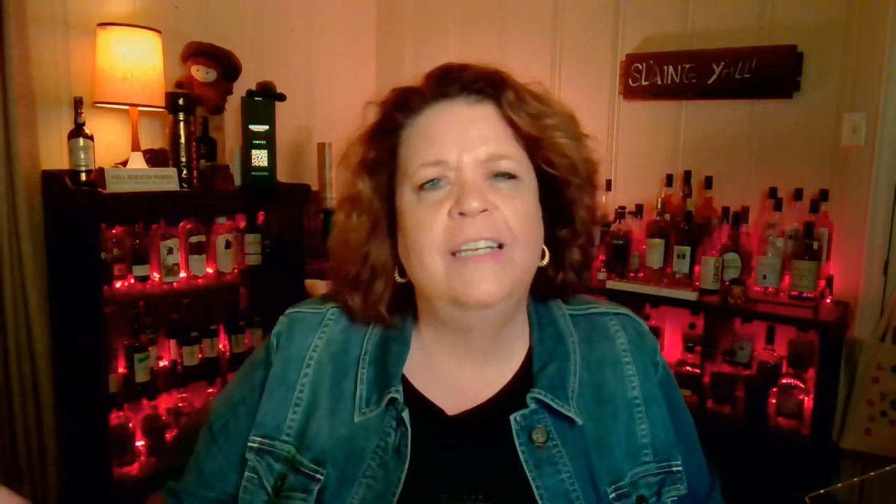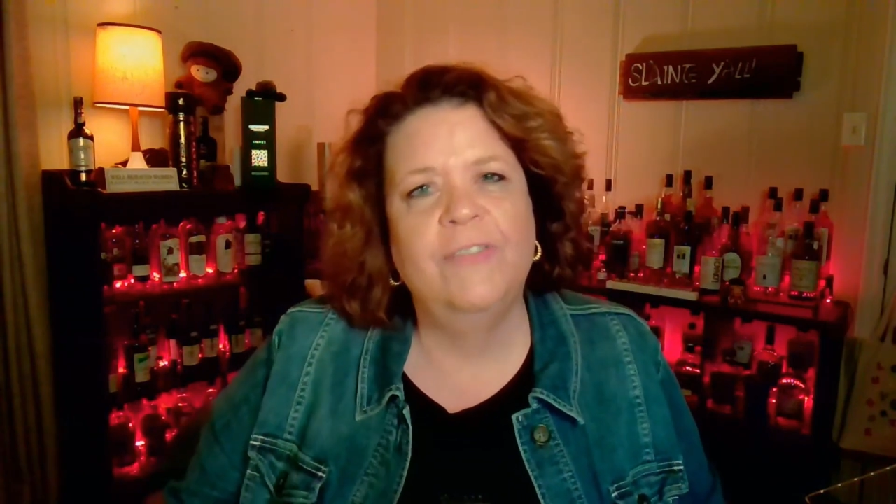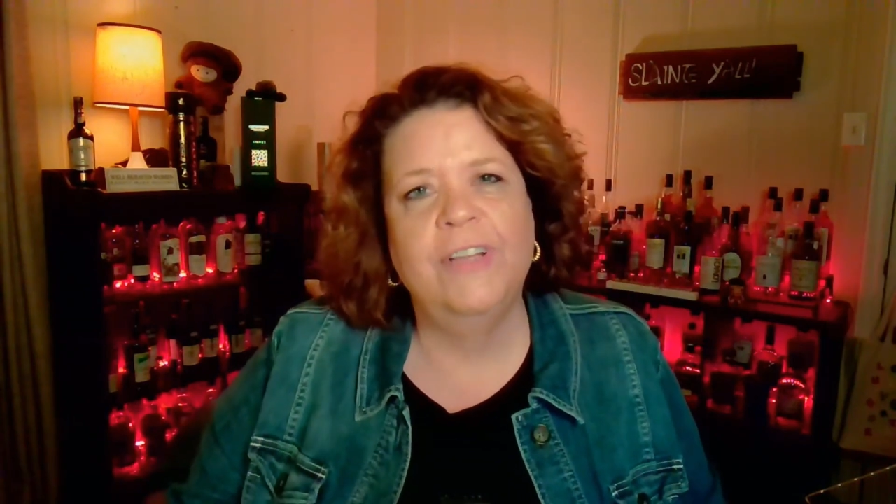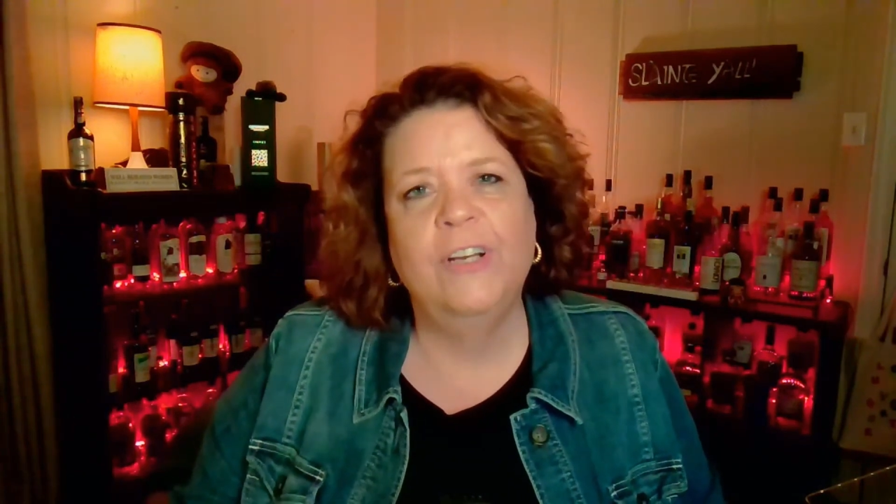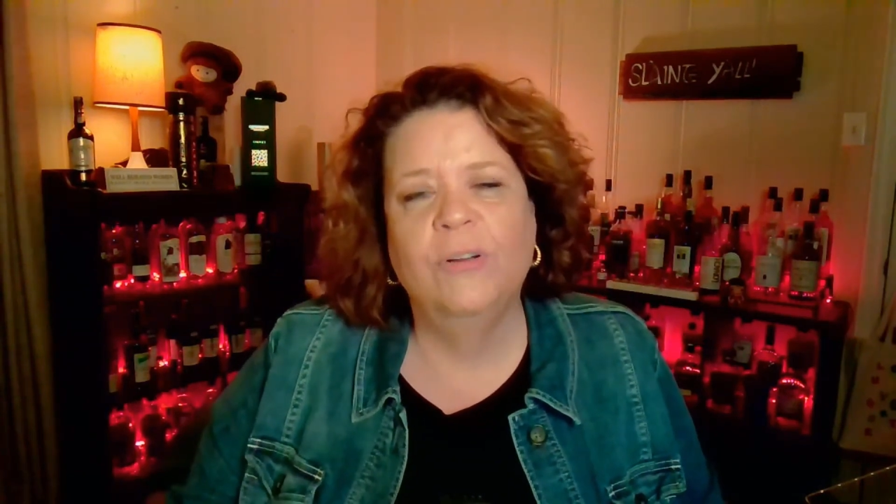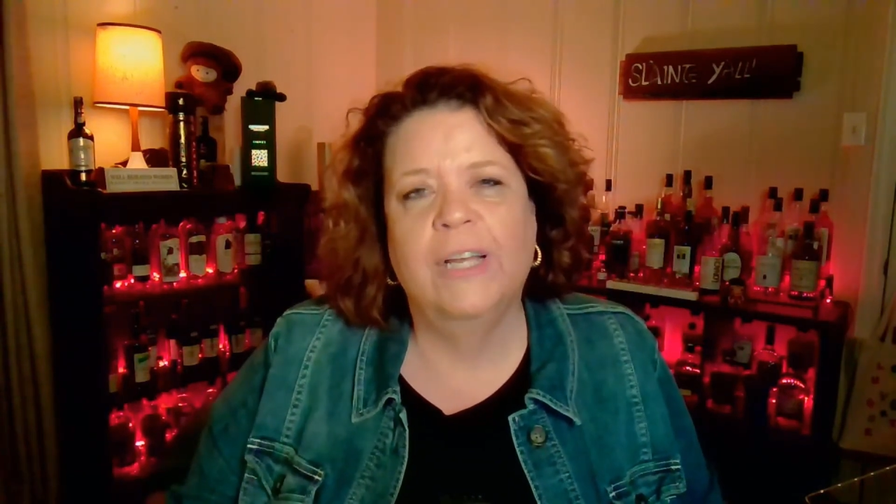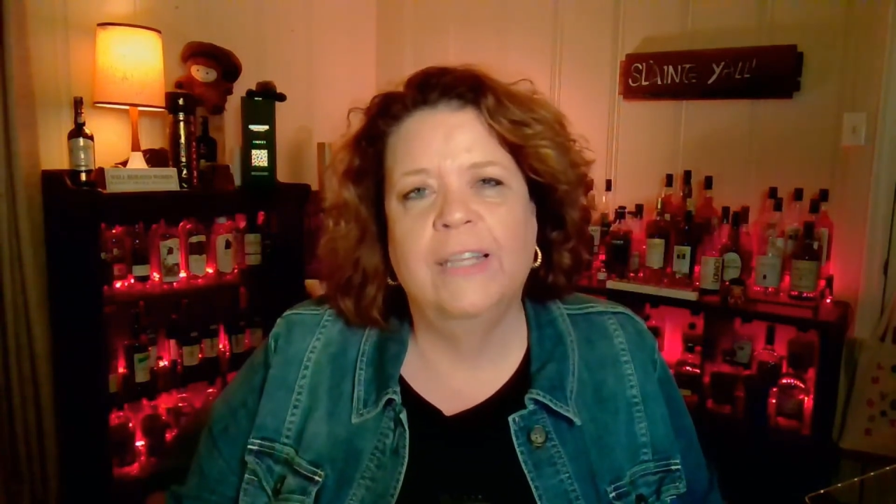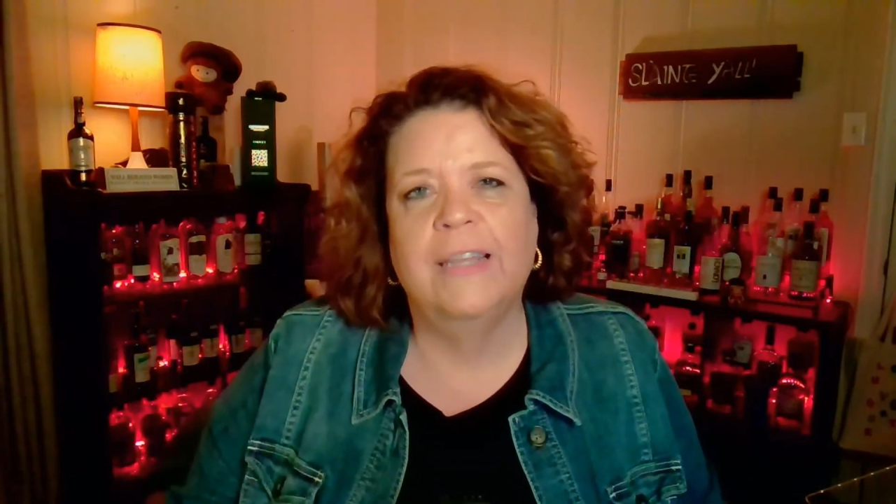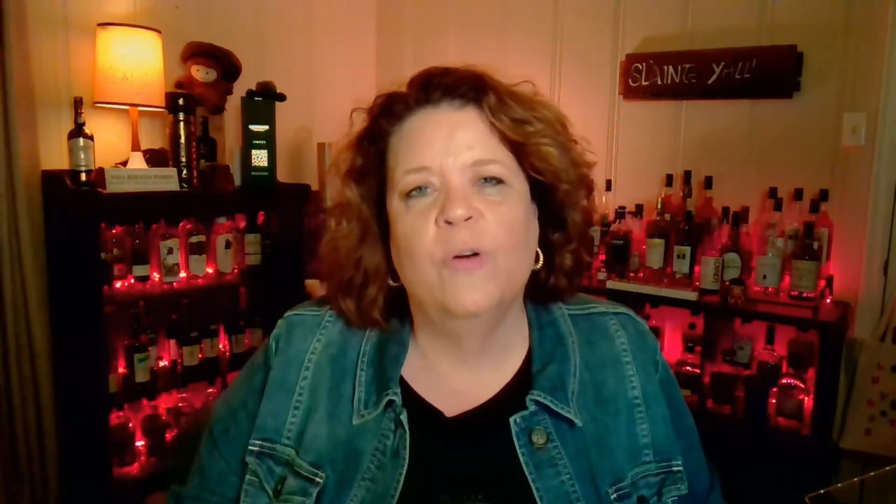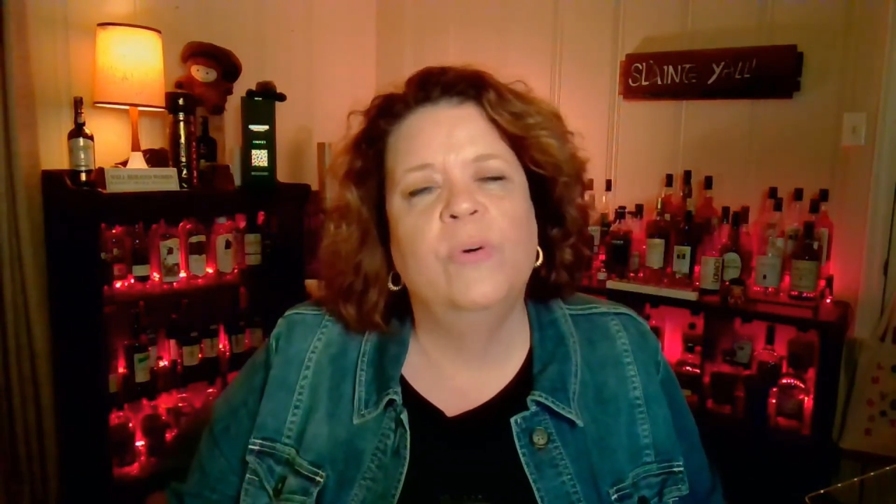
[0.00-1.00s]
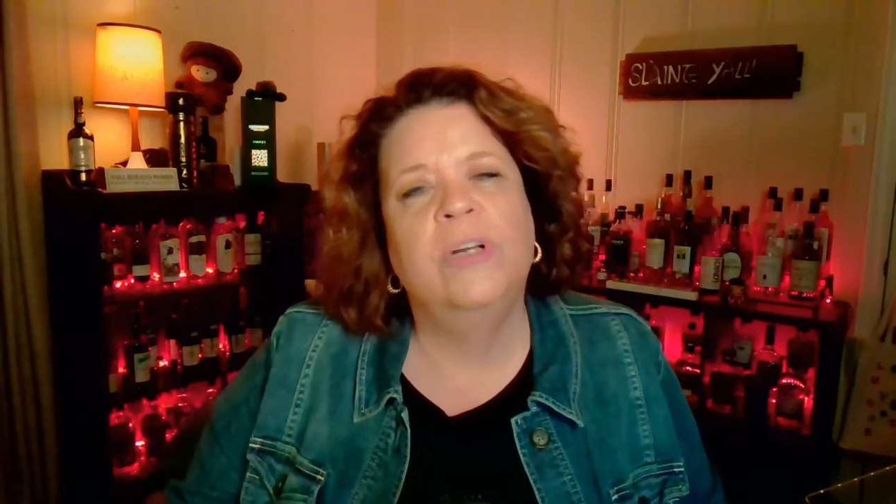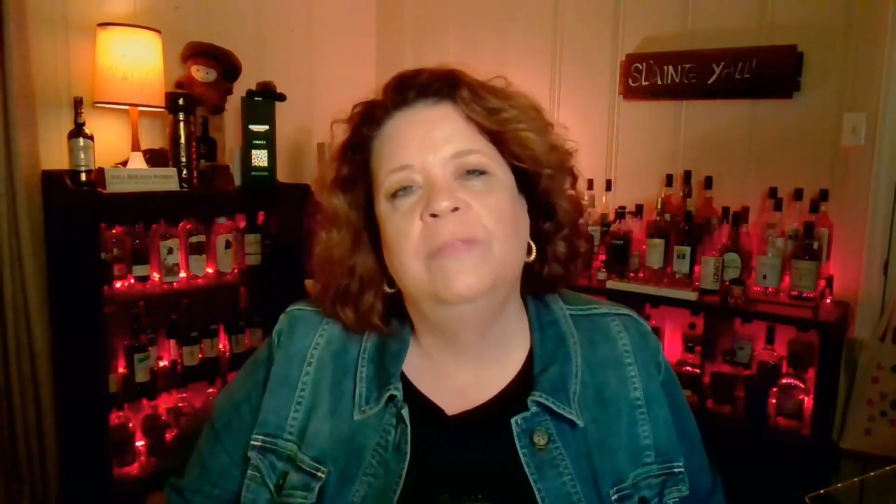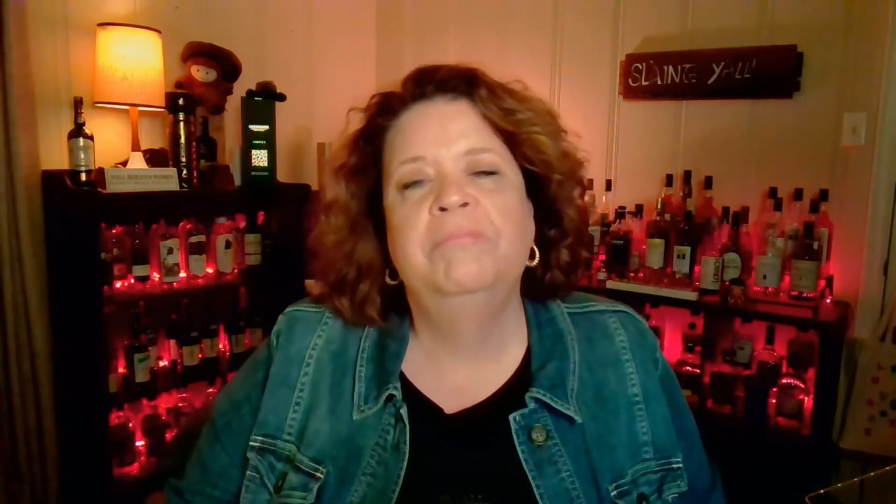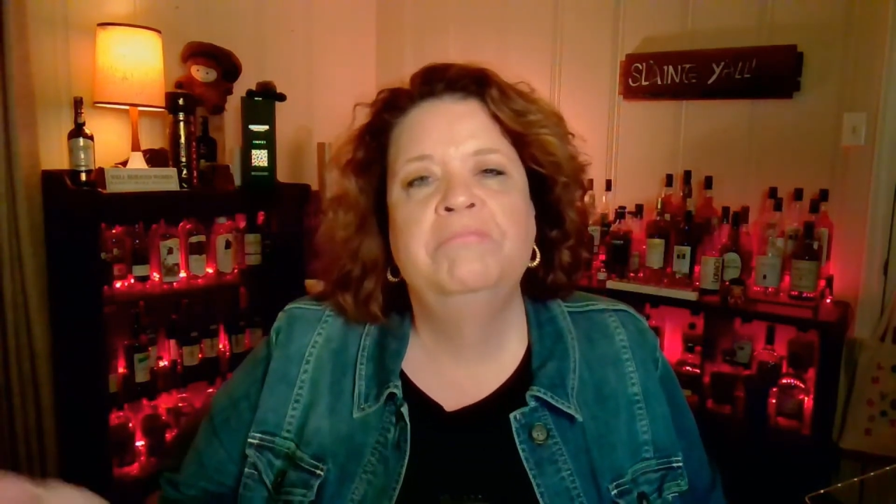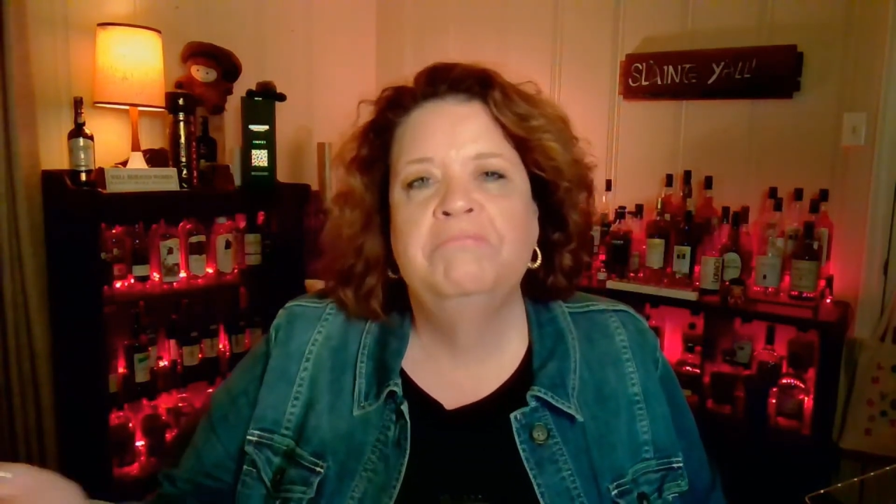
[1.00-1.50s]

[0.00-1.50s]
And if they don't like that one,